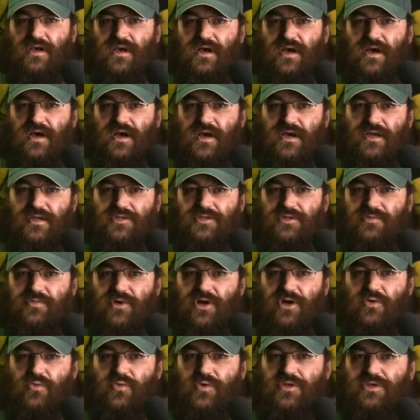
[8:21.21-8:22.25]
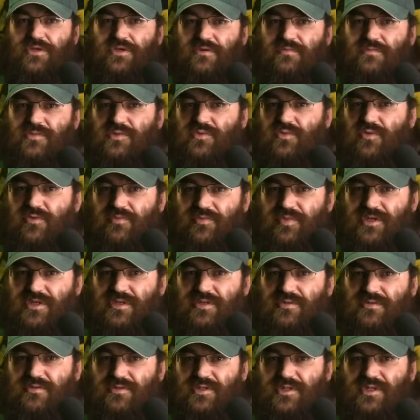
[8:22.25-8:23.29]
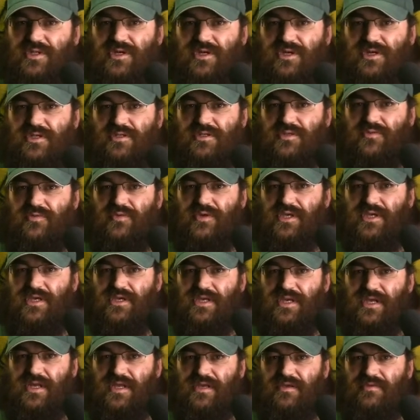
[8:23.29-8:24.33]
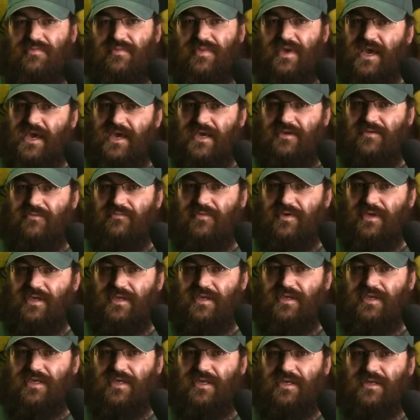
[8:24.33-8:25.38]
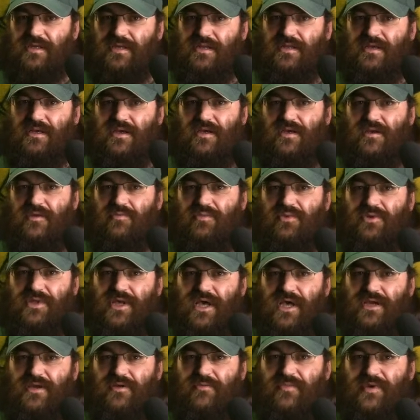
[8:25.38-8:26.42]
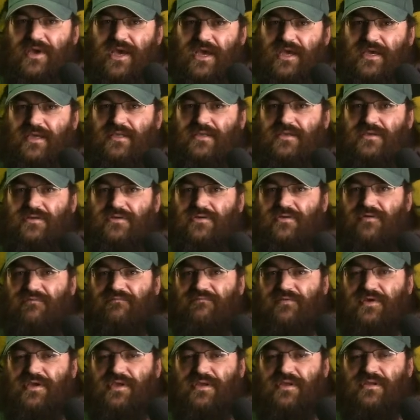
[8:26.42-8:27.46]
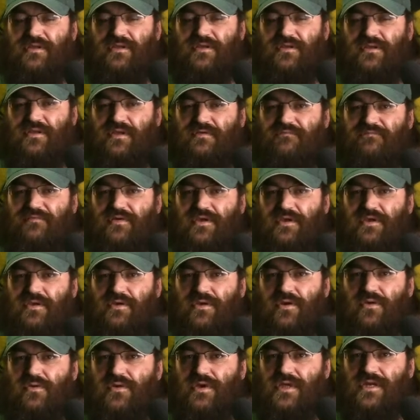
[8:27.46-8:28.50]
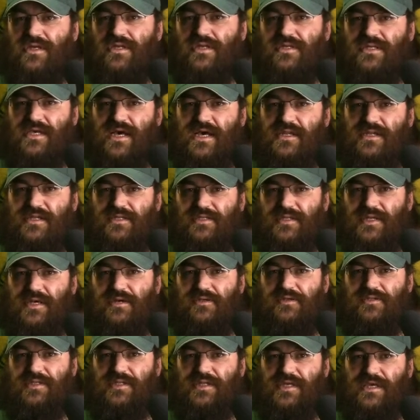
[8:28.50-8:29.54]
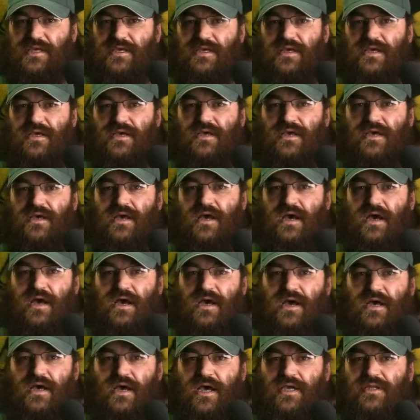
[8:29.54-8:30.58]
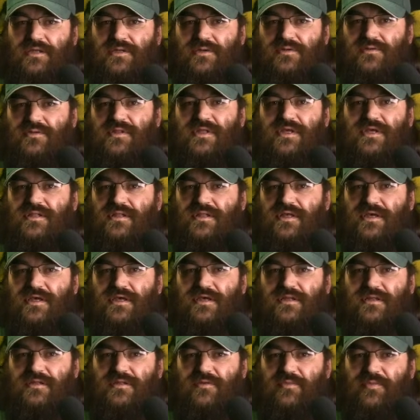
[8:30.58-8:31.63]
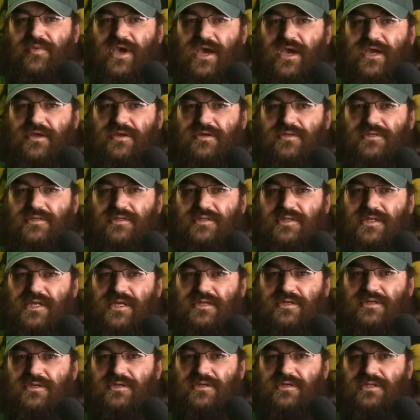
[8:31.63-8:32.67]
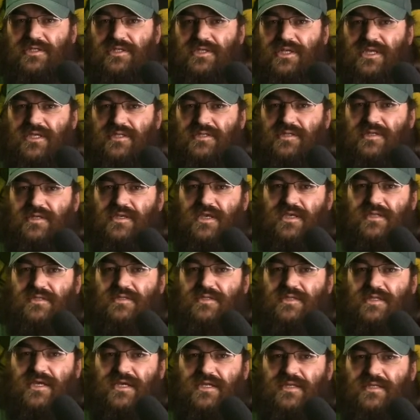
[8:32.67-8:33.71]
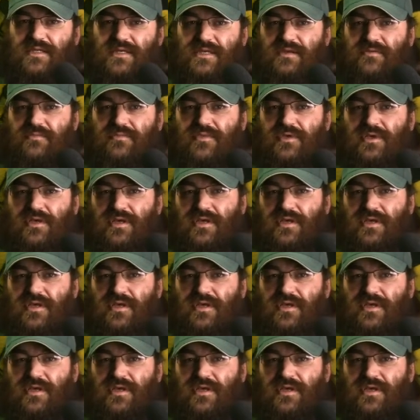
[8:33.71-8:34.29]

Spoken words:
Jamal Williams won't be too serious, and we can get him back, and we can get Bulaga back. If we can go into Dallas healthy, I do think that the Packers stand a good chance against that team.